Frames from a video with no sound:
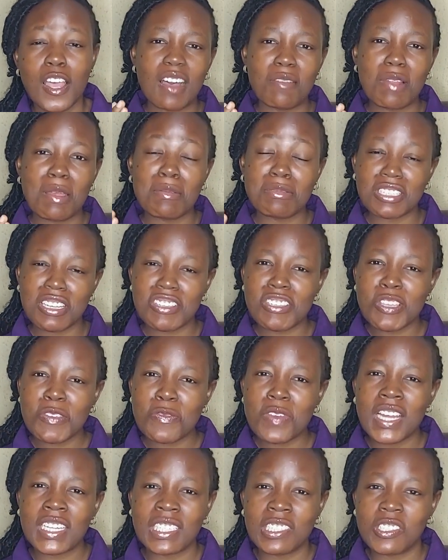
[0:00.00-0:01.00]
Let me just
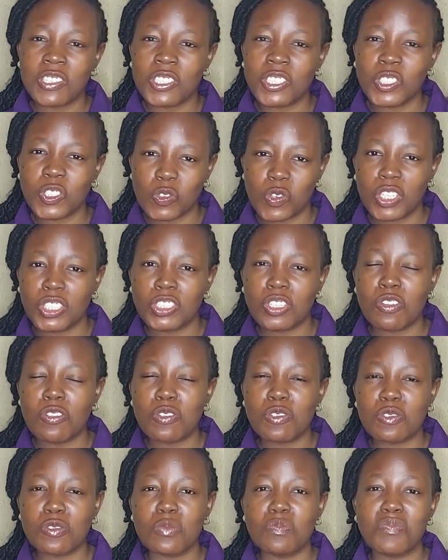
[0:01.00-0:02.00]
give you an
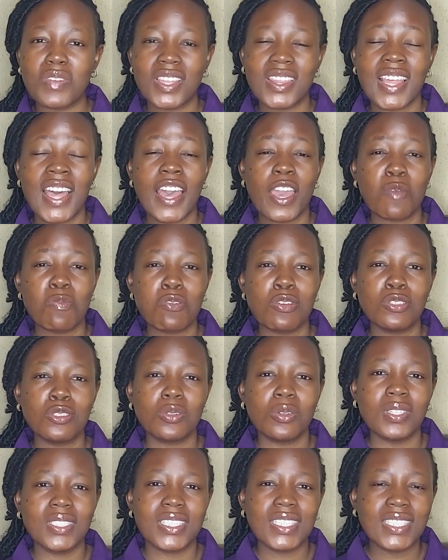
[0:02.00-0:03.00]
illustration to better help you
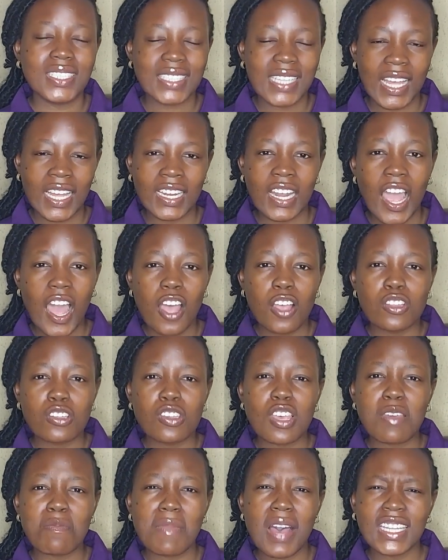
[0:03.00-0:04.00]
to understand.
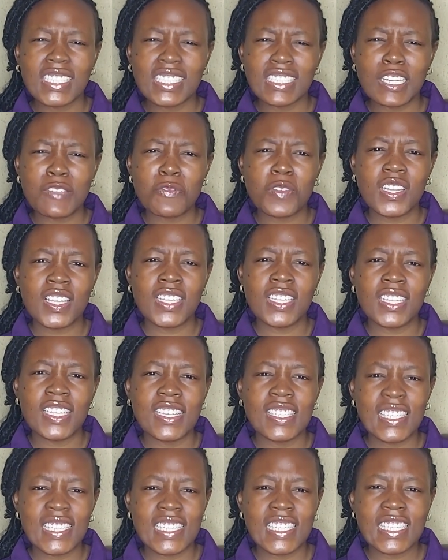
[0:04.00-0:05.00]
So imagine living in
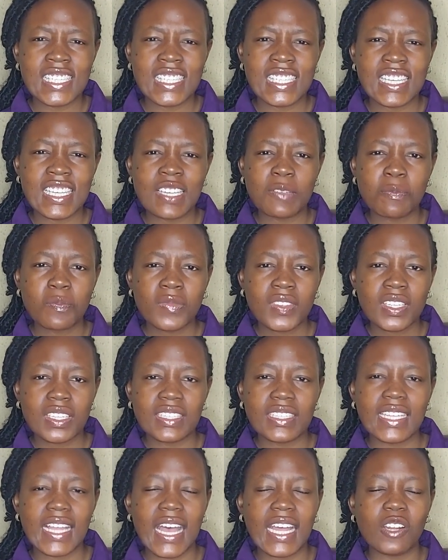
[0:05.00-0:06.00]
a city
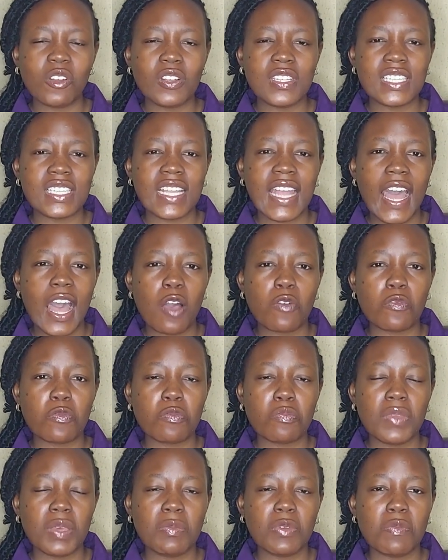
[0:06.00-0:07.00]
that doesn't
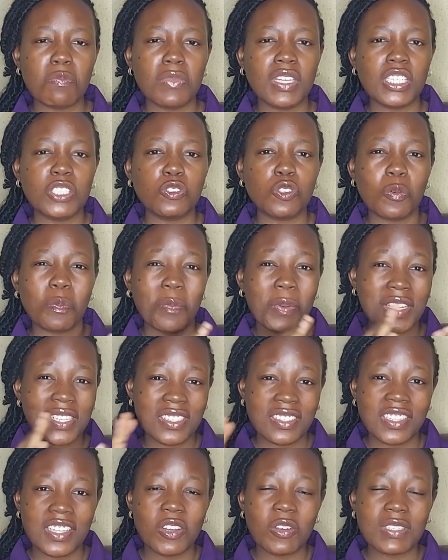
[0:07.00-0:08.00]
have maybe military
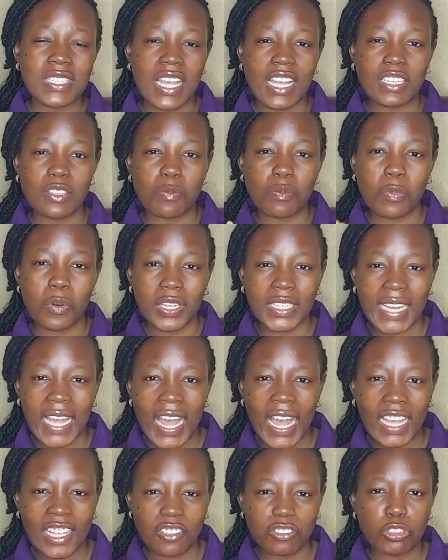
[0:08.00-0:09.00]
personnel at the
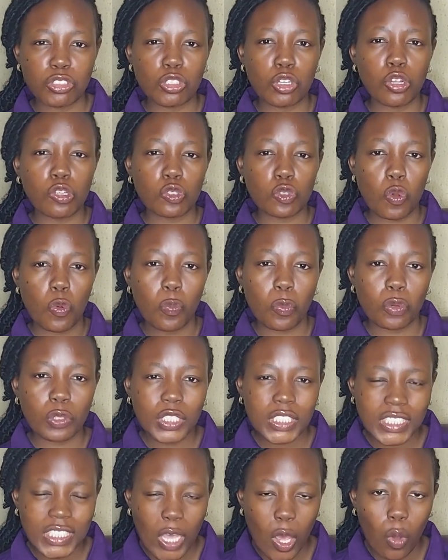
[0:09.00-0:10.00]
border. It's just
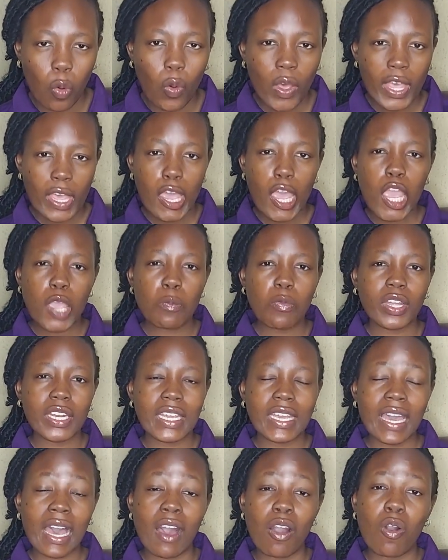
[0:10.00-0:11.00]
open down.
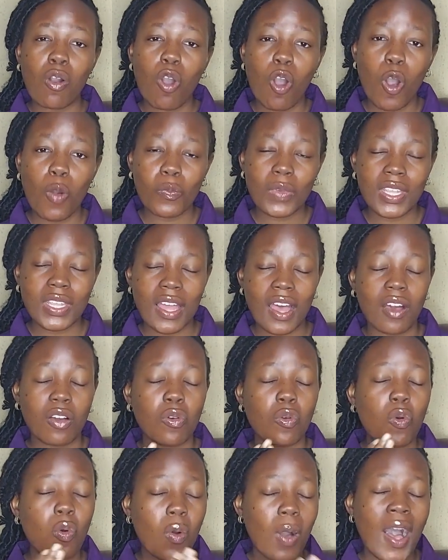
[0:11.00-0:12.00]
Anybody can come in
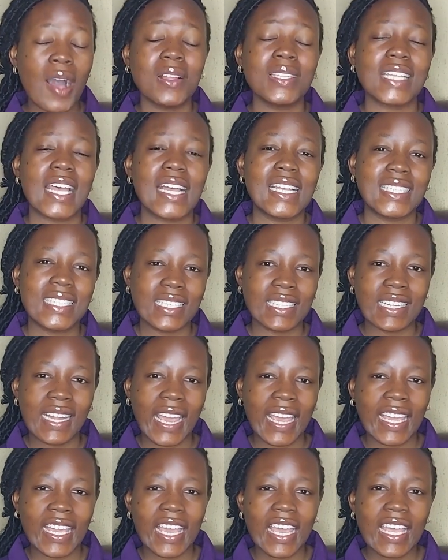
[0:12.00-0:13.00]
and go out as they
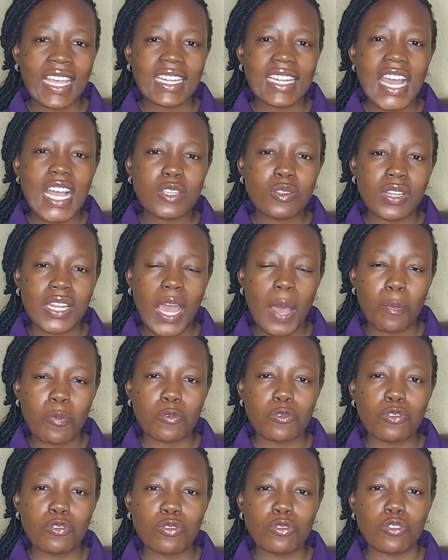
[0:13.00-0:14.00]
like. That's what
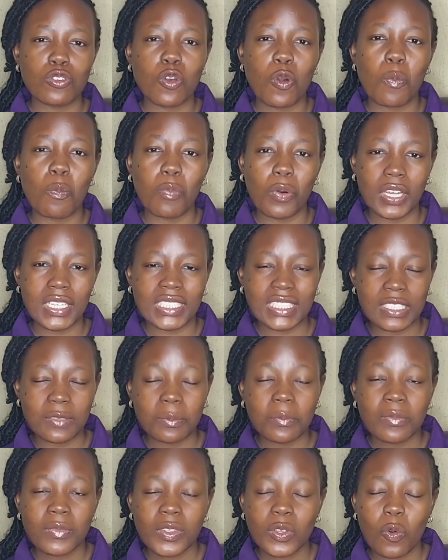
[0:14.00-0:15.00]
happens to your
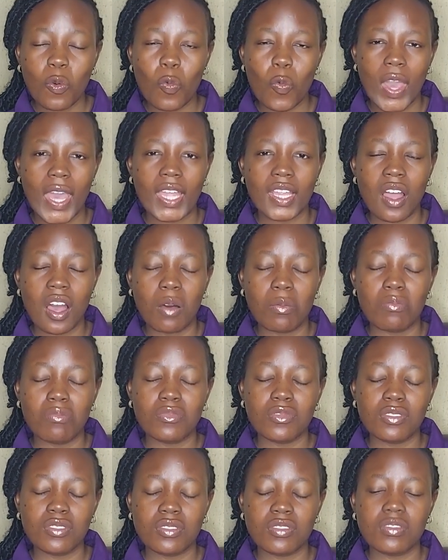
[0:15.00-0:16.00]
body when
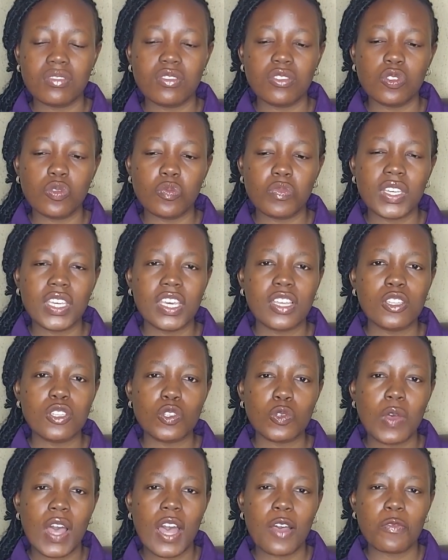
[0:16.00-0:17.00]
you begin
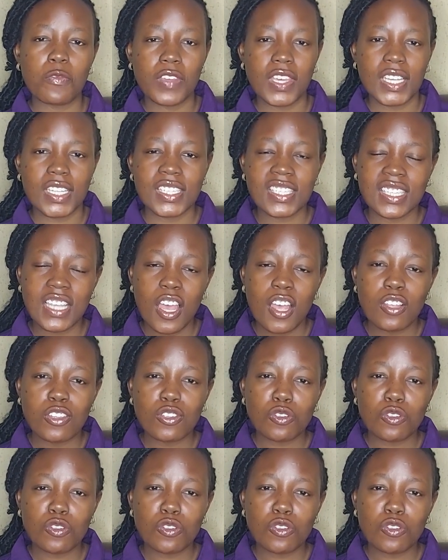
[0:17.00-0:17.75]
to have AIDS.